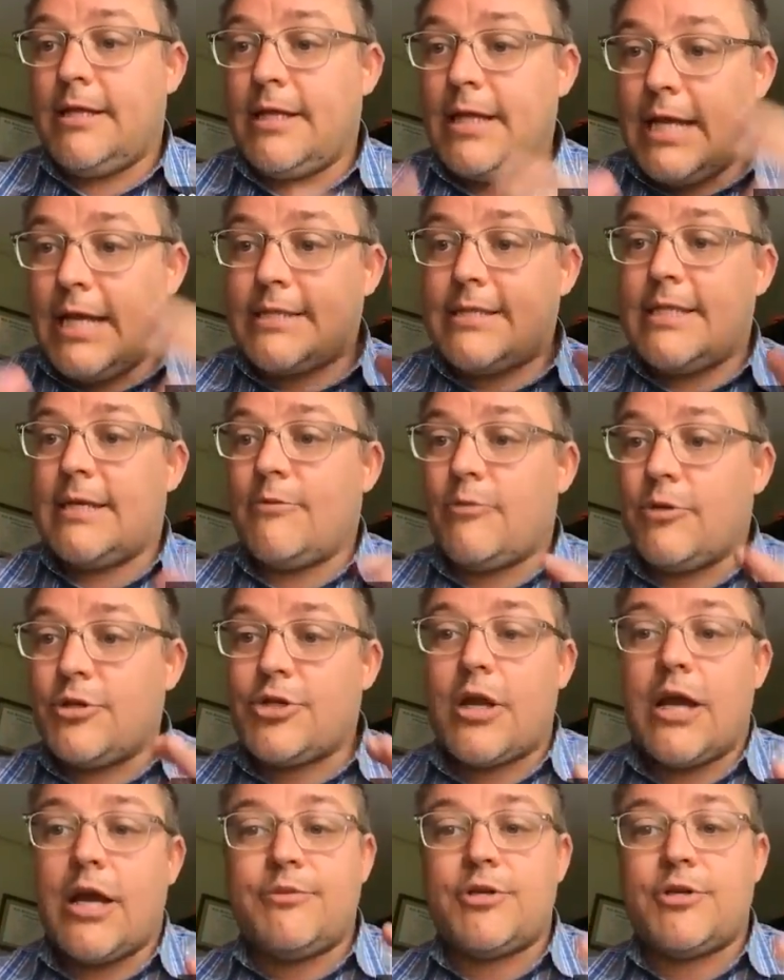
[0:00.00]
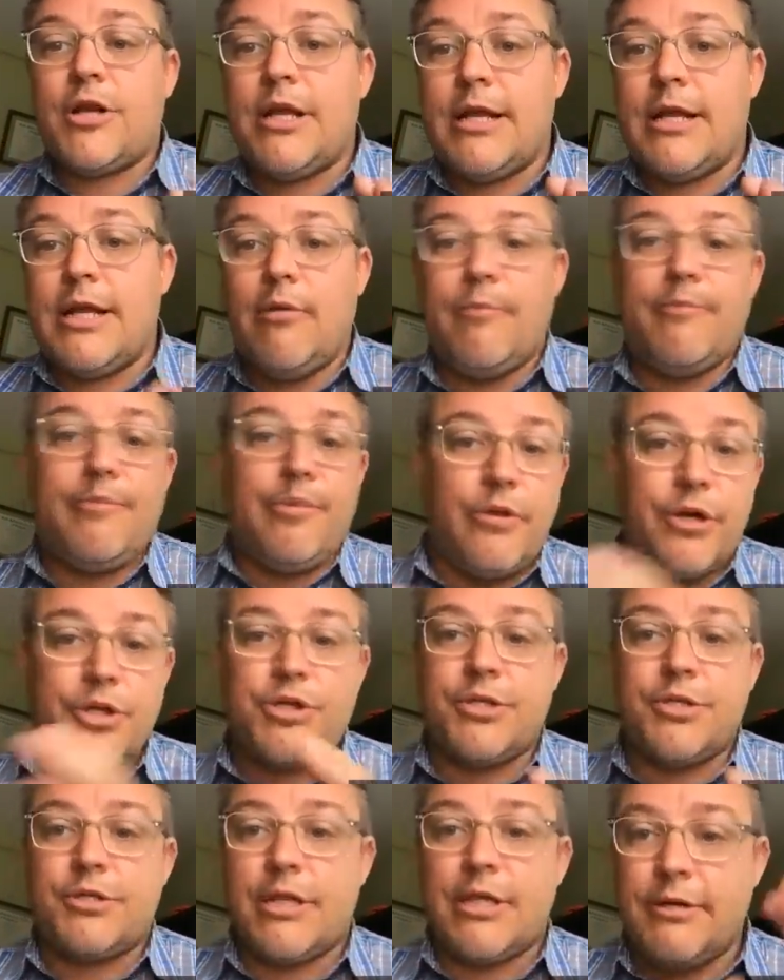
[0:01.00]
The next thing I'm trying to help push
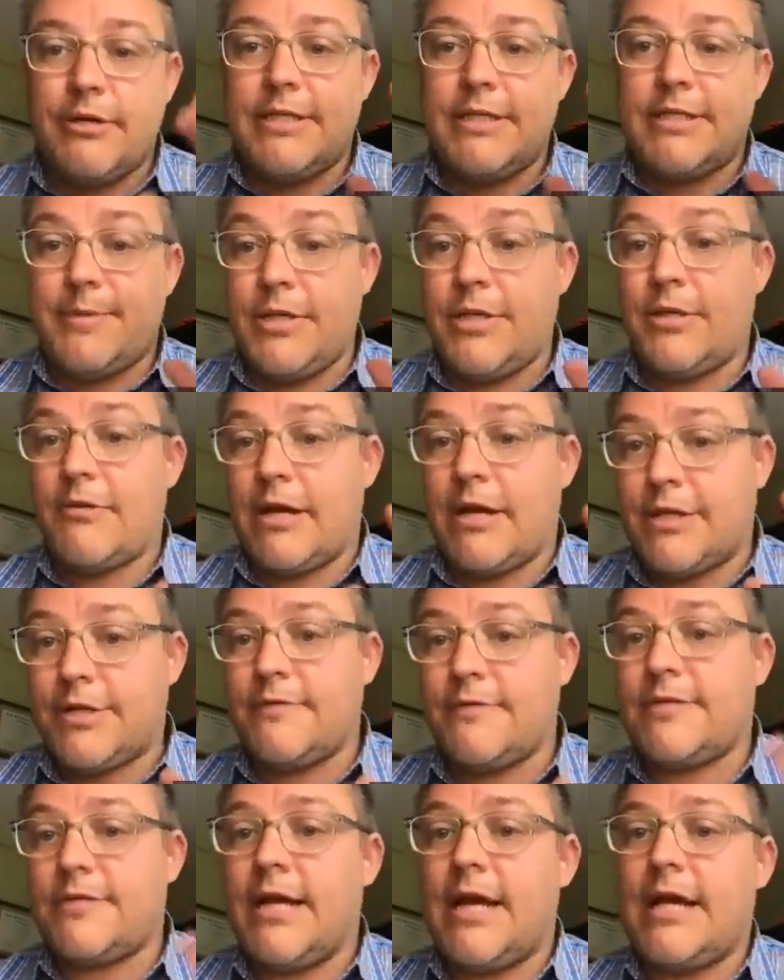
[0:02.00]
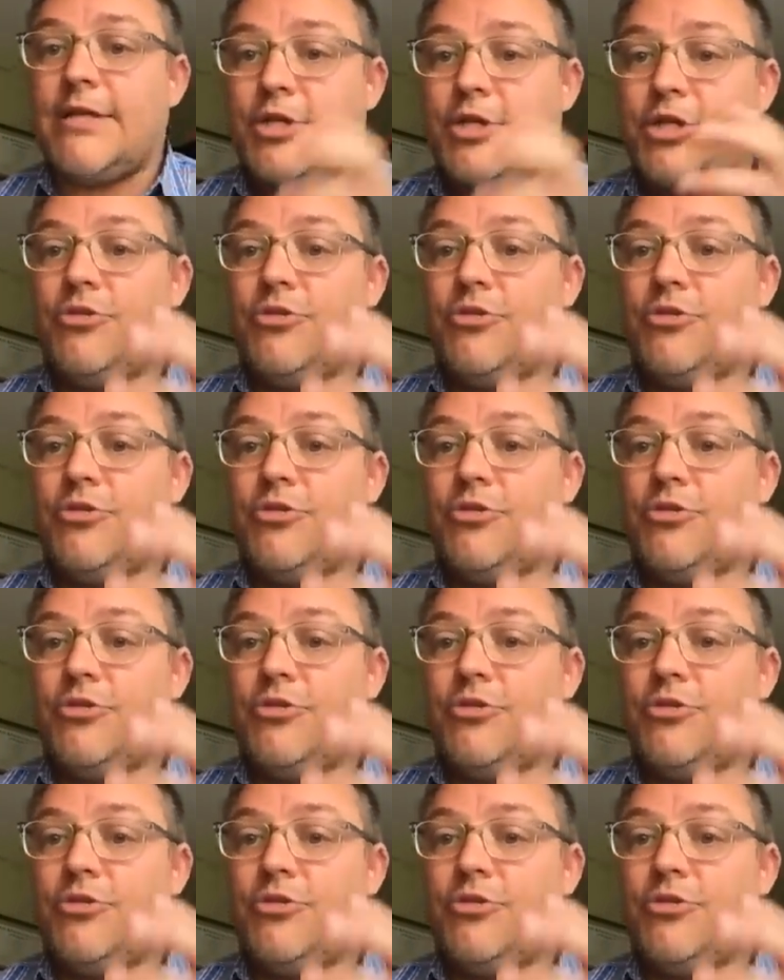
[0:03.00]
is there needs to be a director of science.